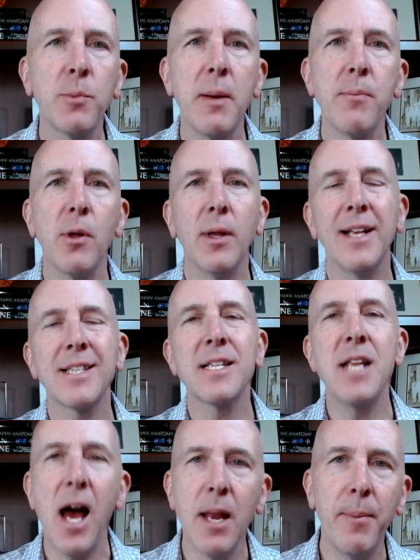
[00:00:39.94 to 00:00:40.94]
people, it's
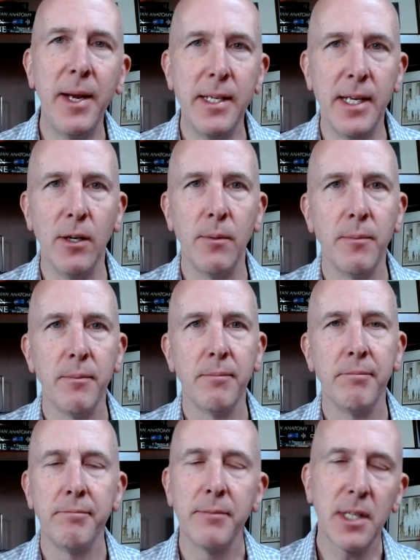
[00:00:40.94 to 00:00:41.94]
not a big deal.
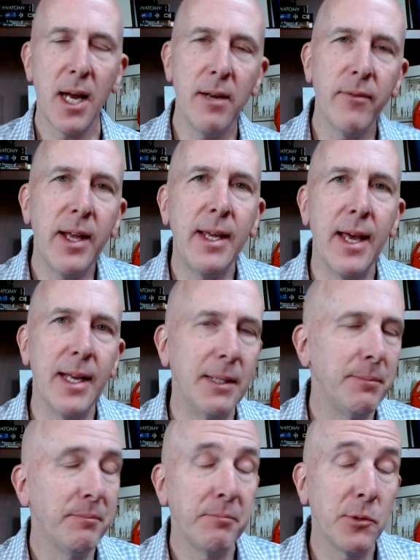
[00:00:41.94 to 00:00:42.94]
It's kind of like
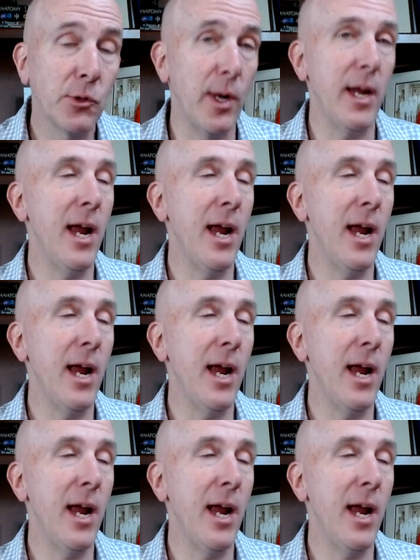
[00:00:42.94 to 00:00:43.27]
getting gray